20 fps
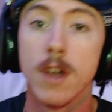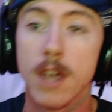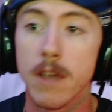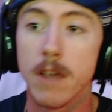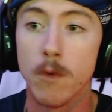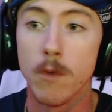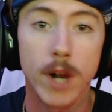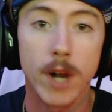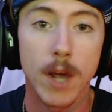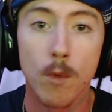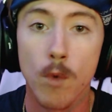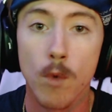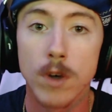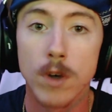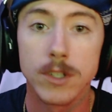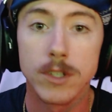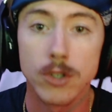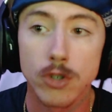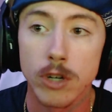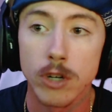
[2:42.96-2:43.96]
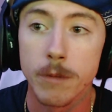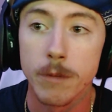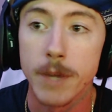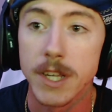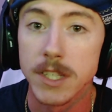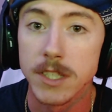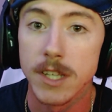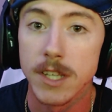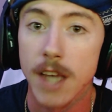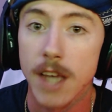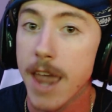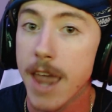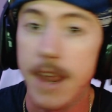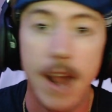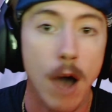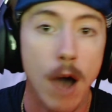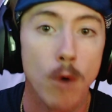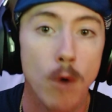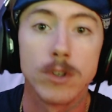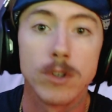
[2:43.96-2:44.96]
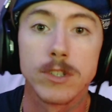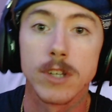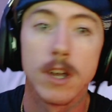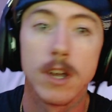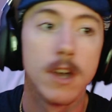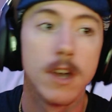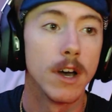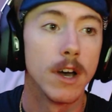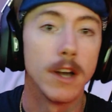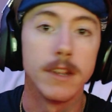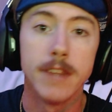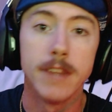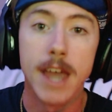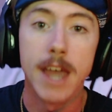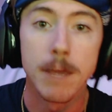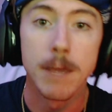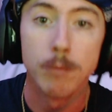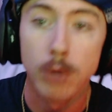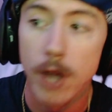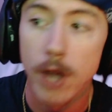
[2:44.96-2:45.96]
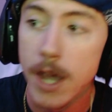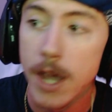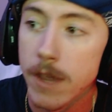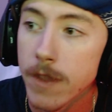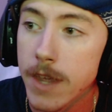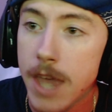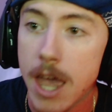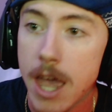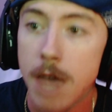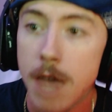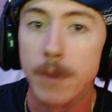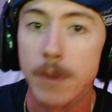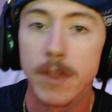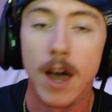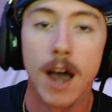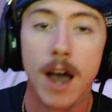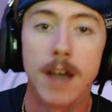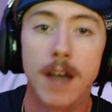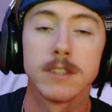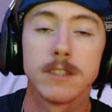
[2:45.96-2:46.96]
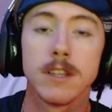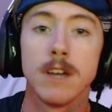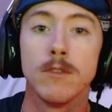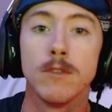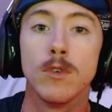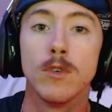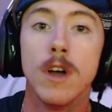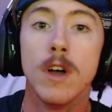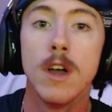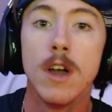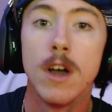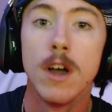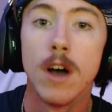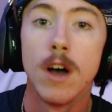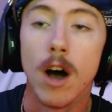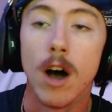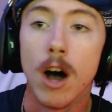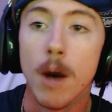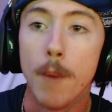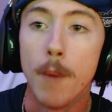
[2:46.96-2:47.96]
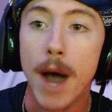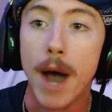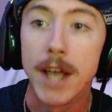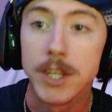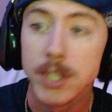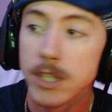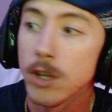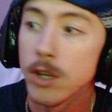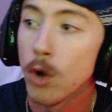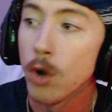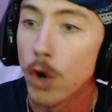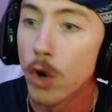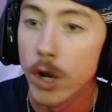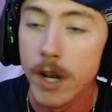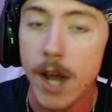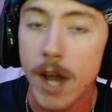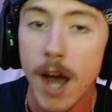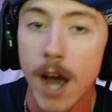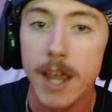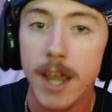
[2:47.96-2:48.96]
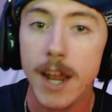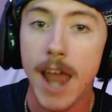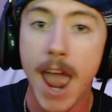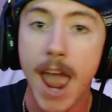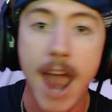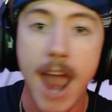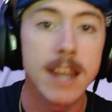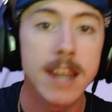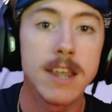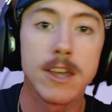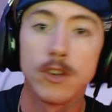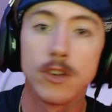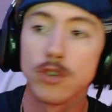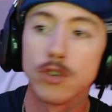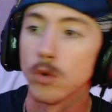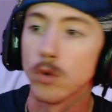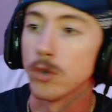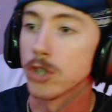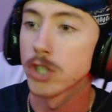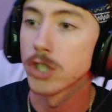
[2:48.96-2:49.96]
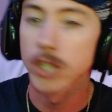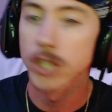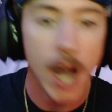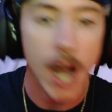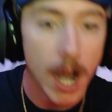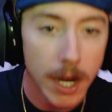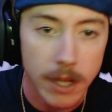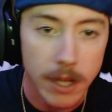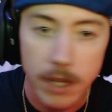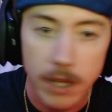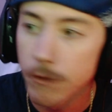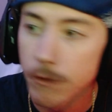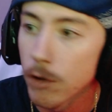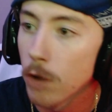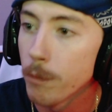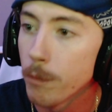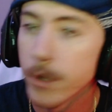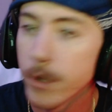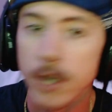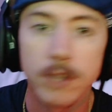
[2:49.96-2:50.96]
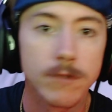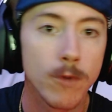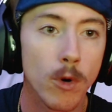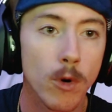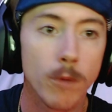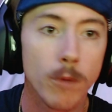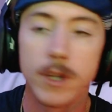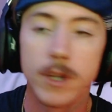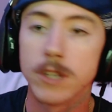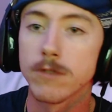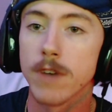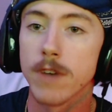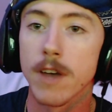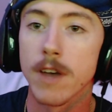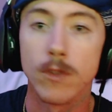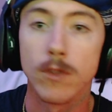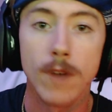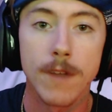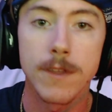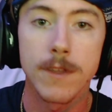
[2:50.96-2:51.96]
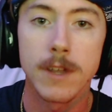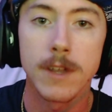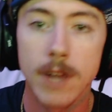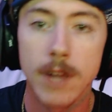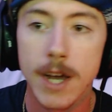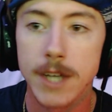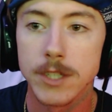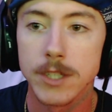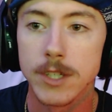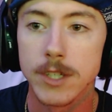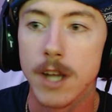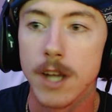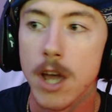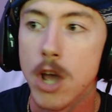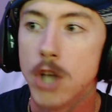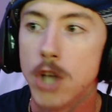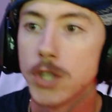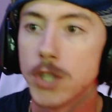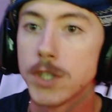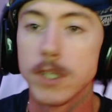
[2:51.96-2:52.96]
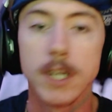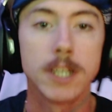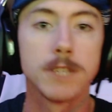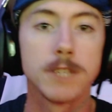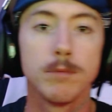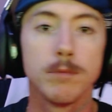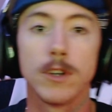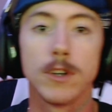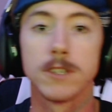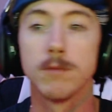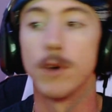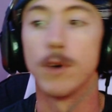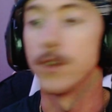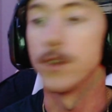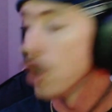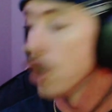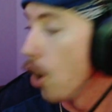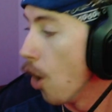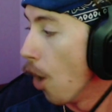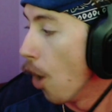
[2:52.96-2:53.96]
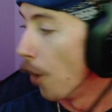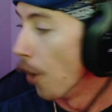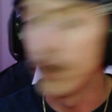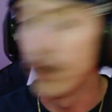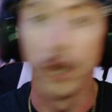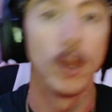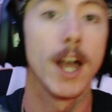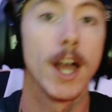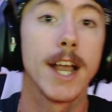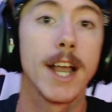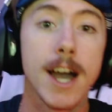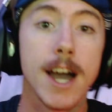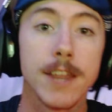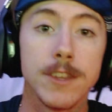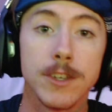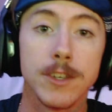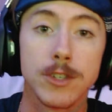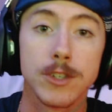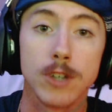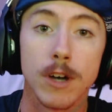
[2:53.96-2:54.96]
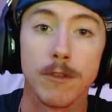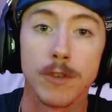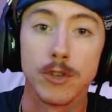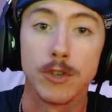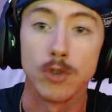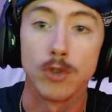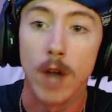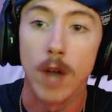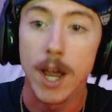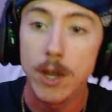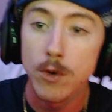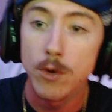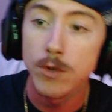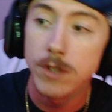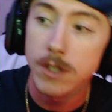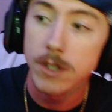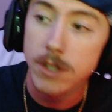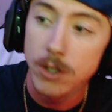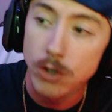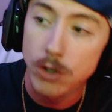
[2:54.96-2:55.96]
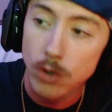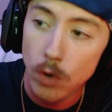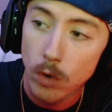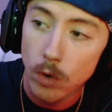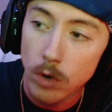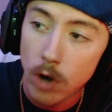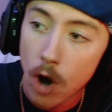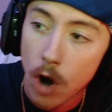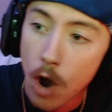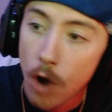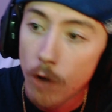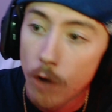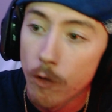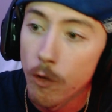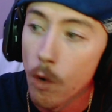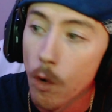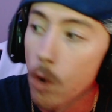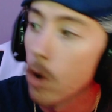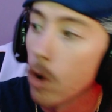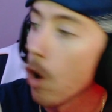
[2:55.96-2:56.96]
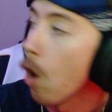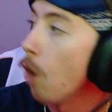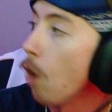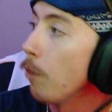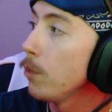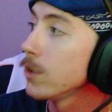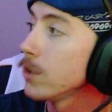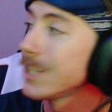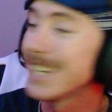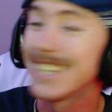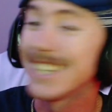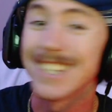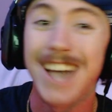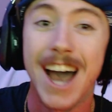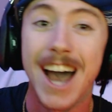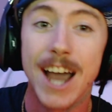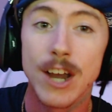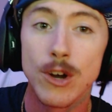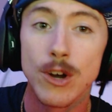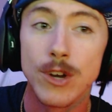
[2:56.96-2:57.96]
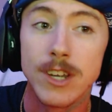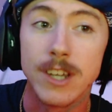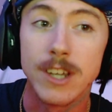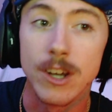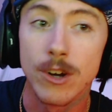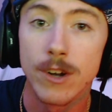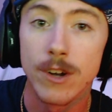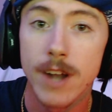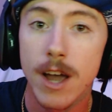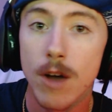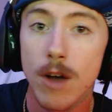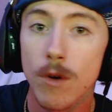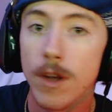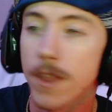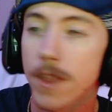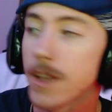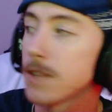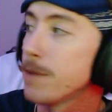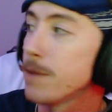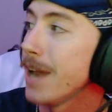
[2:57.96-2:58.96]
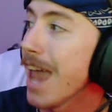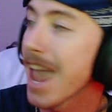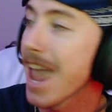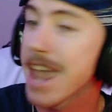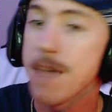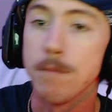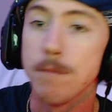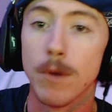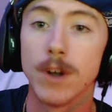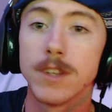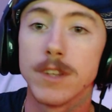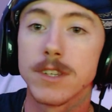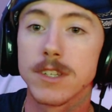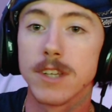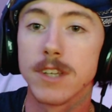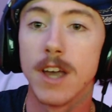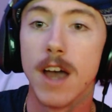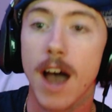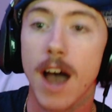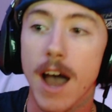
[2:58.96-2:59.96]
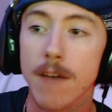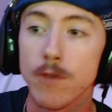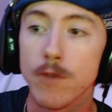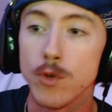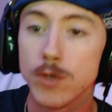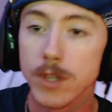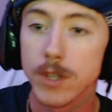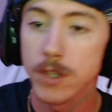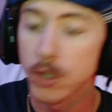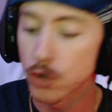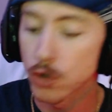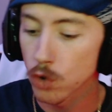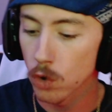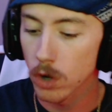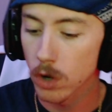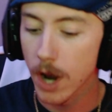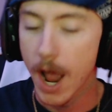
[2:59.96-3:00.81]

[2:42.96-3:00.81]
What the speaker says: even when I wasn't streaming 8 hours a day playing the game at the highest level, I still could not get any controller, stock, default, PS4, PS5, nothing lasted 6+ months until I got this Scuf controller. I use this controller for almost an entire year now. I think it's been 8 months. I've used this controller.